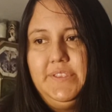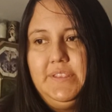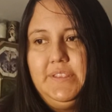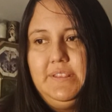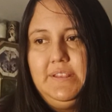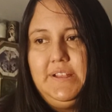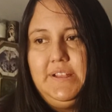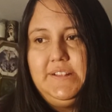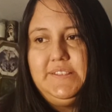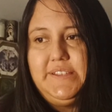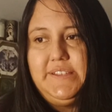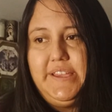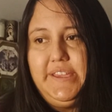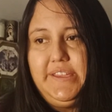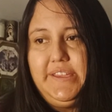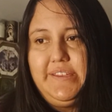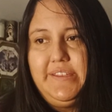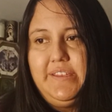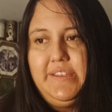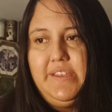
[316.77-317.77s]
it's
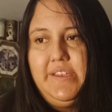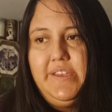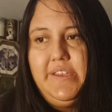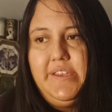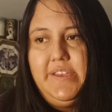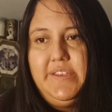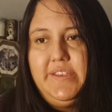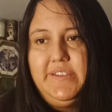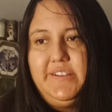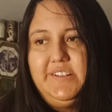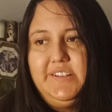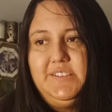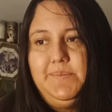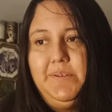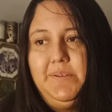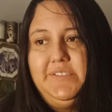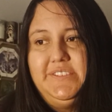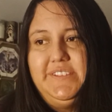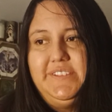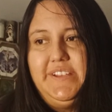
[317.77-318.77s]
like you're
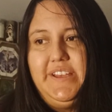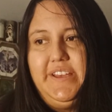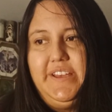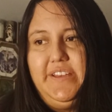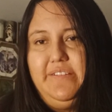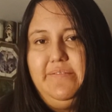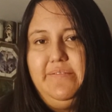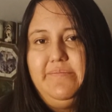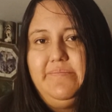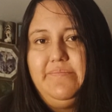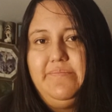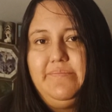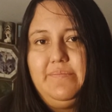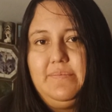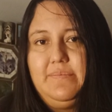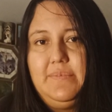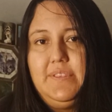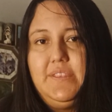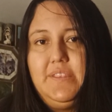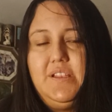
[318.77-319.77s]
supposed to
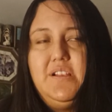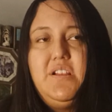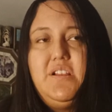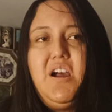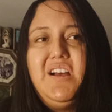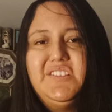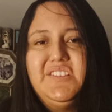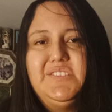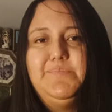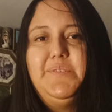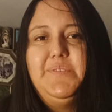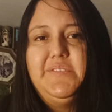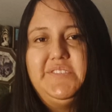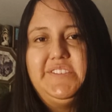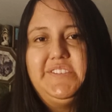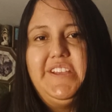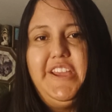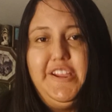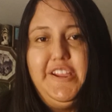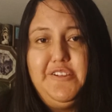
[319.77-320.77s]
you're not supposed
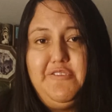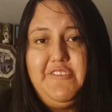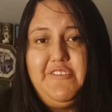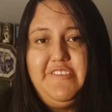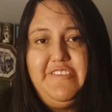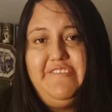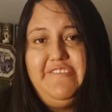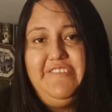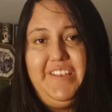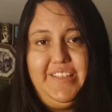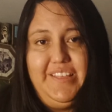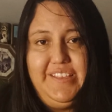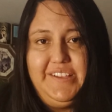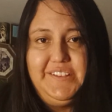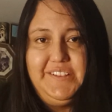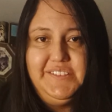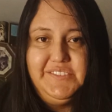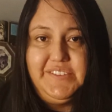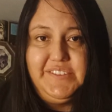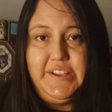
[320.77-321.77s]
to ignore the
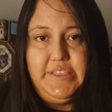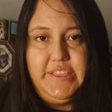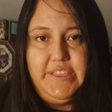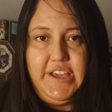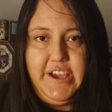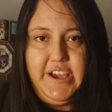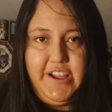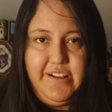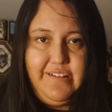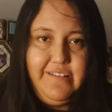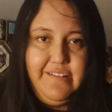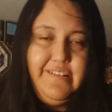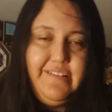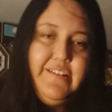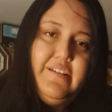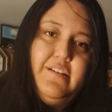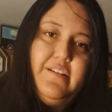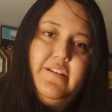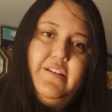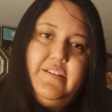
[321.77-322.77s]
feelings right there.
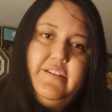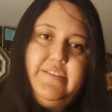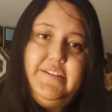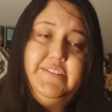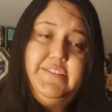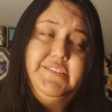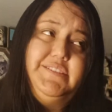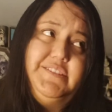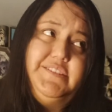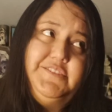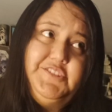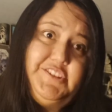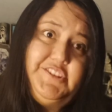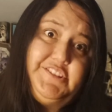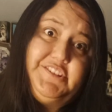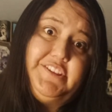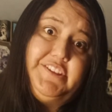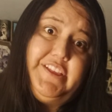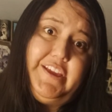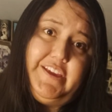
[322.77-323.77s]
There's no
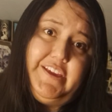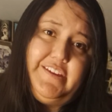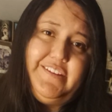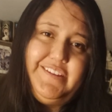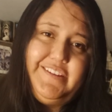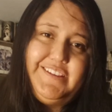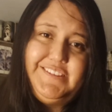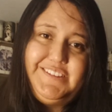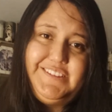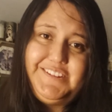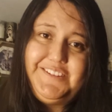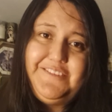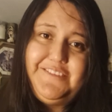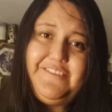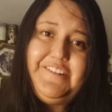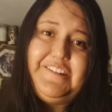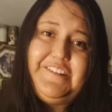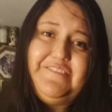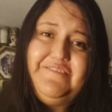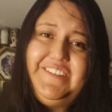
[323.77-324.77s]
such thing as
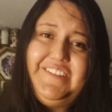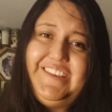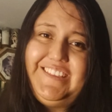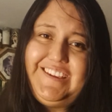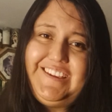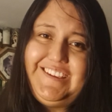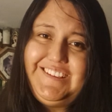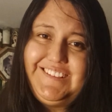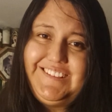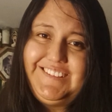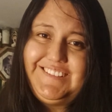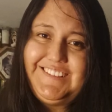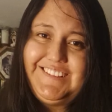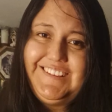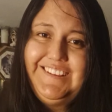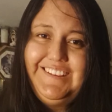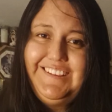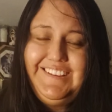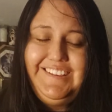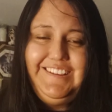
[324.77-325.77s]
ignoring feelings,
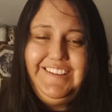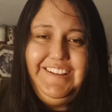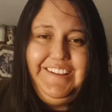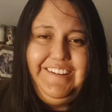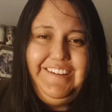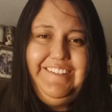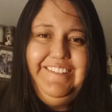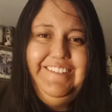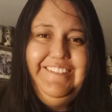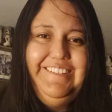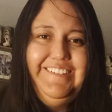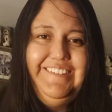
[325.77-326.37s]
you know?